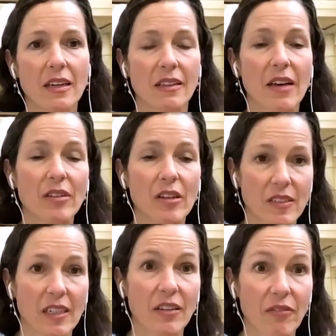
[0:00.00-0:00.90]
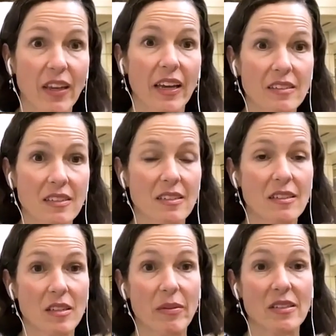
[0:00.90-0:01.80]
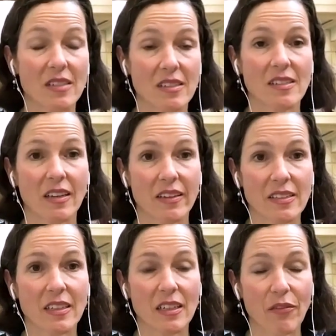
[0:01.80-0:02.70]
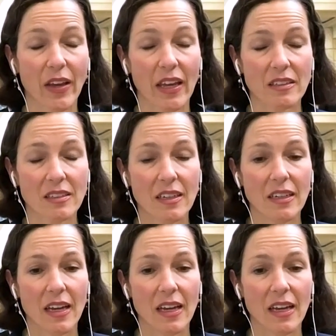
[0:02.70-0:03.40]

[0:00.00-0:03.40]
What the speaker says: level of significance to be statistically significant.